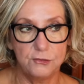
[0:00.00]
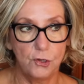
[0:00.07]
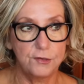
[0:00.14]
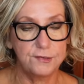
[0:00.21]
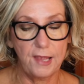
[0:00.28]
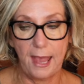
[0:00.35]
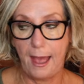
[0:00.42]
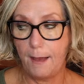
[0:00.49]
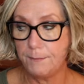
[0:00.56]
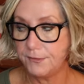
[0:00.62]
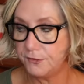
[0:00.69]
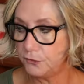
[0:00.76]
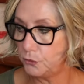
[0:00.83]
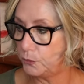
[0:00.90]
looks
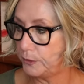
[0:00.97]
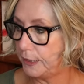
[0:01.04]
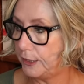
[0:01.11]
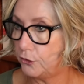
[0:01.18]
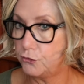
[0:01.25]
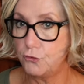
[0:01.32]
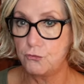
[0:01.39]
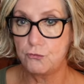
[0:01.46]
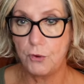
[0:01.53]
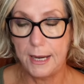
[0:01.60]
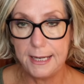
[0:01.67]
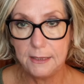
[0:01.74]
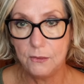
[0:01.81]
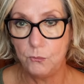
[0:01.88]
absolutely
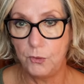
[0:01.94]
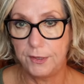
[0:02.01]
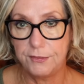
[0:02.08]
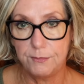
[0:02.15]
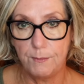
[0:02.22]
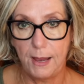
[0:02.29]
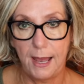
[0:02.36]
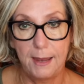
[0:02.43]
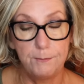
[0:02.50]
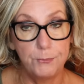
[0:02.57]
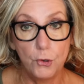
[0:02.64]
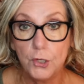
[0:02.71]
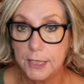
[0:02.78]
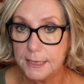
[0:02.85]
great with my
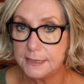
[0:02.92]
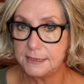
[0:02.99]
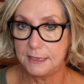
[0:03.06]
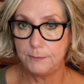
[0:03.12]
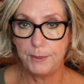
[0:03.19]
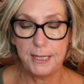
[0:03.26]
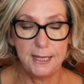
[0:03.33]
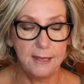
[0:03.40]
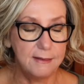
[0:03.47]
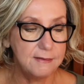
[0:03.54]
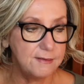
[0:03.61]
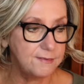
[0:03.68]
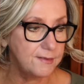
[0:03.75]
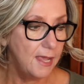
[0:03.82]
burgundy
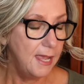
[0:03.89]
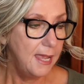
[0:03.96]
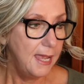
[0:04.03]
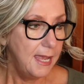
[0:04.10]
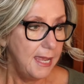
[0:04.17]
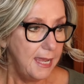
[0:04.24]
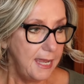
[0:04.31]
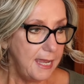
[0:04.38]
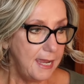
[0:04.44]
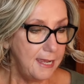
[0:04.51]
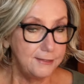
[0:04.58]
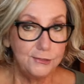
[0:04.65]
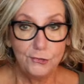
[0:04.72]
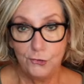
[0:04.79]
pants,
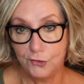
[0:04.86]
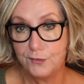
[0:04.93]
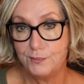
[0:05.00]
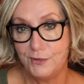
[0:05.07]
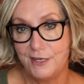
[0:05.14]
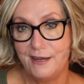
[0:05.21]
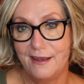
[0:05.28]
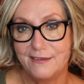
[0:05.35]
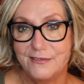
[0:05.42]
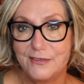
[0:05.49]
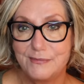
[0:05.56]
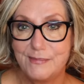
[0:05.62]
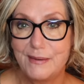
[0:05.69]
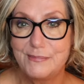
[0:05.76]
and it looks pretty nice
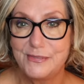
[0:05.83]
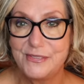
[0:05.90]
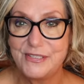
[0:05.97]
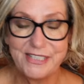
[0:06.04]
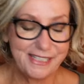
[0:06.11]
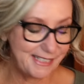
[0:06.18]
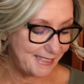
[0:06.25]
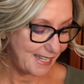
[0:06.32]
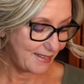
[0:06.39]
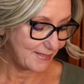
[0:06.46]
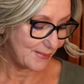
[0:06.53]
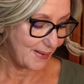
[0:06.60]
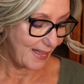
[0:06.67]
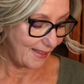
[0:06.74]
with my blue jeans
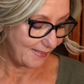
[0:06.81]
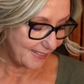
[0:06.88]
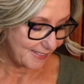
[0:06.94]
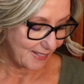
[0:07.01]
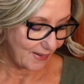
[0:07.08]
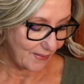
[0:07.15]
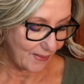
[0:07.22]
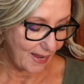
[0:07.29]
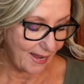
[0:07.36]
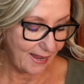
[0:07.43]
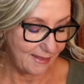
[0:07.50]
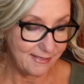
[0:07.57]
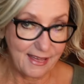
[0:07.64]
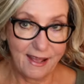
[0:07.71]
as well. So
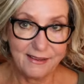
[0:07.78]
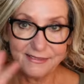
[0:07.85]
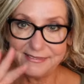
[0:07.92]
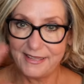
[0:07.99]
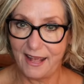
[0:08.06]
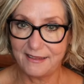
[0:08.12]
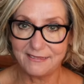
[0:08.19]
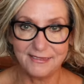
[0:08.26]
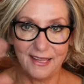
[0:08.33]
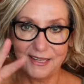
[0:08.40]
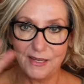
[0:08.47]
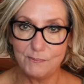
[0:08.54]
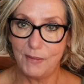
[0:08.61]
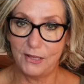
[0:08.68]
I, that that's
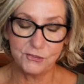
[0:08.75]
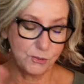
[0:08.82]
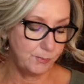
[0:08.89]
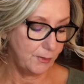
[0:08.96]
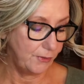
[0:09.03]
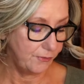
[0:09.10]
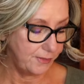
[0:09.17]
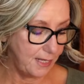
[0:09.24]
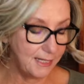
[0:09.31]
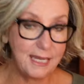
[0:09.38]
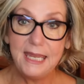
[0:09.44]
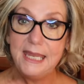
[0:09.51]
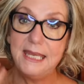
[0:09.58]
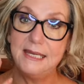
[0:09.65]
like multiple
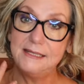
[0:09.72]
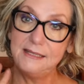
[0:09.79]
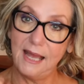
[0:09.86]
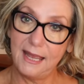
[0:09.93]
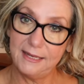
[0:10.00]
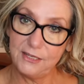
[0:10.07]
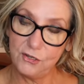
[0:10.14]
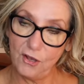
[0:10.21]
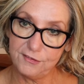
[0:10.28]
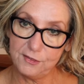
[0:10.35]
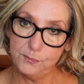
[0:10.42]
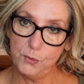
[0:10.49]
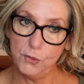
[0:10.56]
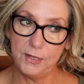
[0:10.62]
thing. And I can
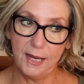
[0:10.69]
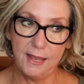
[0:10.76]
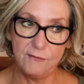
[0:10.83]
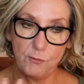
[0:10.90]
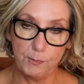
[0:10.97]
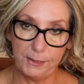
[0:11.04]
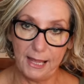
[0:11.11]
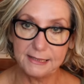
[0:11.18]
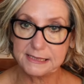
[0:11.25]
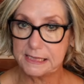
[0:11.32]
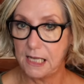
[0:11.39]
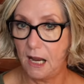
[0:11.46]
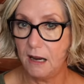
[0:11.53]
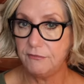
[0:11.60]
also put, I have a black
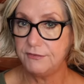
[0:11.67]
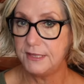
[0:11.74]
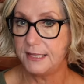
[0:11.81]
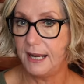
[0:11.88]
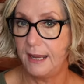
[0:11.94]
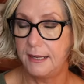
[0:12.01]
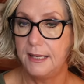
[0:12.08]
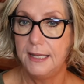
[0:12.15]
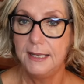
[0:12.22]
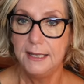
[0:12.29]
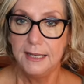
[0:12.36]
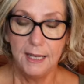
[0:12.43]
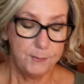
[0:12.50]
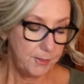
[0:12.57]
scarf that I
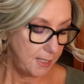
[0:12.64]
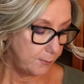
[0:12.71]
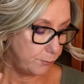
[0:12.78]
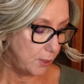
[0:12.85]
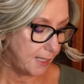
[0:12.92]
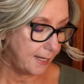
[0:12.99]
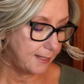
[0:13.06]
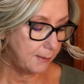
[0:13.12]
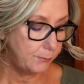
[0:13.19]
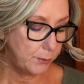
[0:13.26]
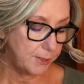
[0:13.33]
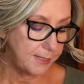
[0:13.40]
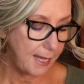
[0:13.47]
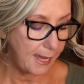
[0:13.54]
am going to bring, I can
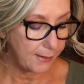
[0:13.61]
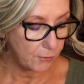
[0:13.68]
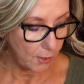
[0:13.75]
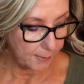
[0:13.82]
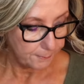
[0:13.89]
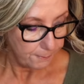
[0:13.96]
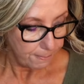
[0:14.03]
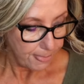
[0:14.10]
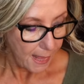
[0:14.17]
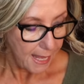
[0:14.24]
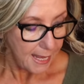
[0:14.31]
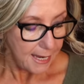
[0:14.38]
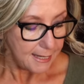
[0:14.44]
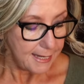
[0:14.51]
put that on.
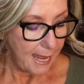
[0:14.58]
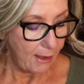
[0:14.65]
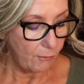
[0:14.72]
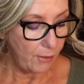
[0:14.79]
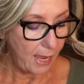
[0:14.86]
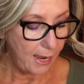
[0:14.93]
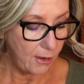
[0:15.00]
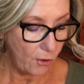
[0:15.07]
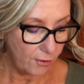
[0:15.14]
Now, I